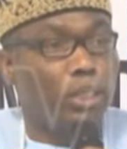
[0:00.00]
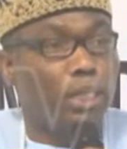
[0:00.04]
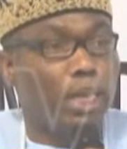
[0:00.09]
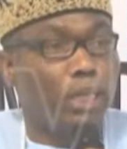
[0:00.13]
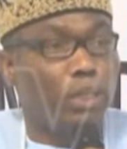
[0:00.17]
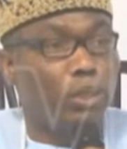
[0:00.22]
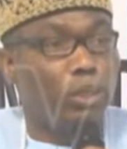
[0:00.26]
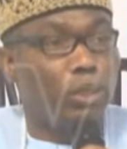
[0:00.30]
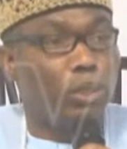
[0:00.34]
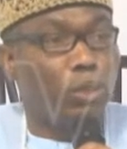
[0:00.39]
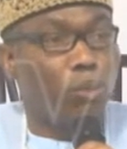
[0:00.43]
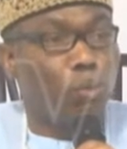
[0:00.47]

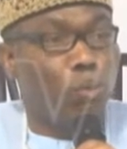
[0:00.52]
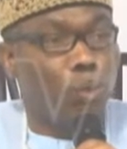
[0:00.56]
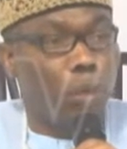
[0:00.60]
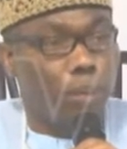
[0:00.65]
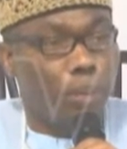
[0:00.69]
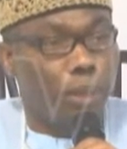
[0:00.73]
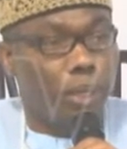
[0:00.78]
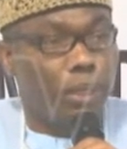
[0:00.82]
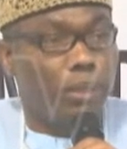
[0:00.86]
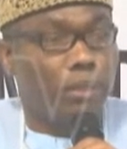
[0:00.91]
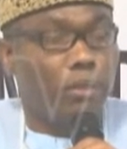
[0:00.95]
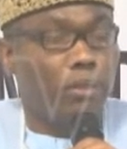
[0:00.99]
that
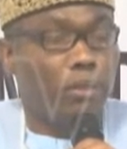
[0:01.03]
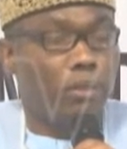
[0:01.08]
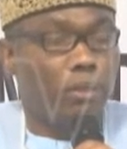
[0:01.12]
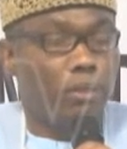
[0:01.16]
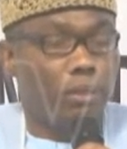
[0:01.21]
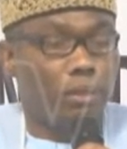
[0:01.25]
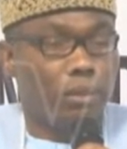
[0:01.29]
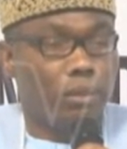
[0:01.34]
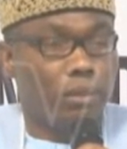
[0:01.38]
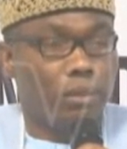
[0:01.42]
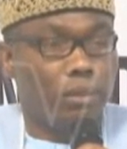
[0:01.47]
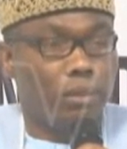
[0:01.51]
women
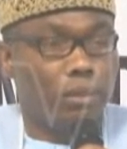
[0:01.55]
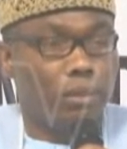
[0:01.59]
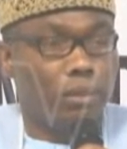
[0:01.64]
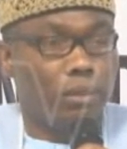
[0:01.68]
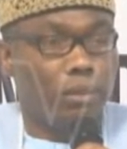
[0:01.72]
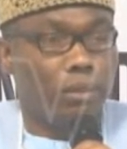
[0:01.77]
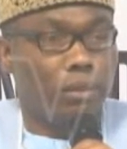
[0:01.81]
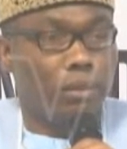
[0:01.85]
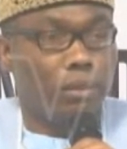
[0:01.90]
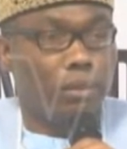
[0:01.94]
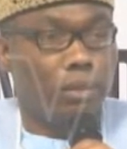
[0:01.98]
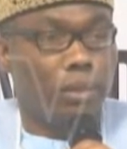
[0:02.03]

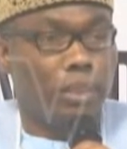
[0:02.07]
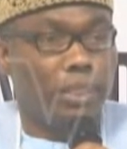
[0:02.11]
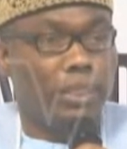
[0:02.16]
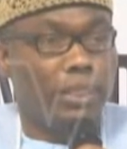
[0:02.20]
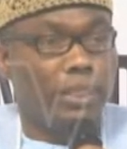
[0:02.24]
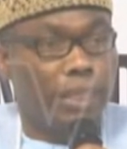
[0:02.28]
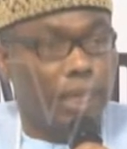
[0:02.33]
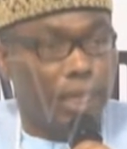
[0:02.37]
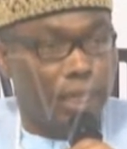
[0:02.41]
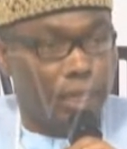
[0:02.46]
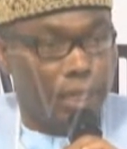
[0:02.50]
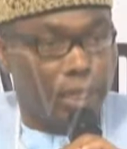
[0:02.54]

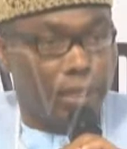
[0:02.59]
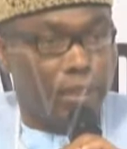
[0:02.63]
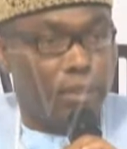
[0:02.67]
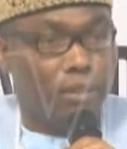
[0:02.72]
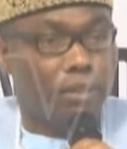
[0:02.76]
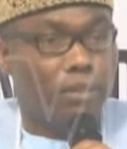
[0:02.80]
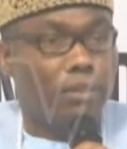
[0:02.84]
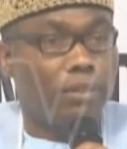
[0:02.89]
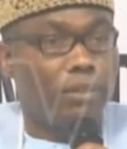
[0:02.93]
take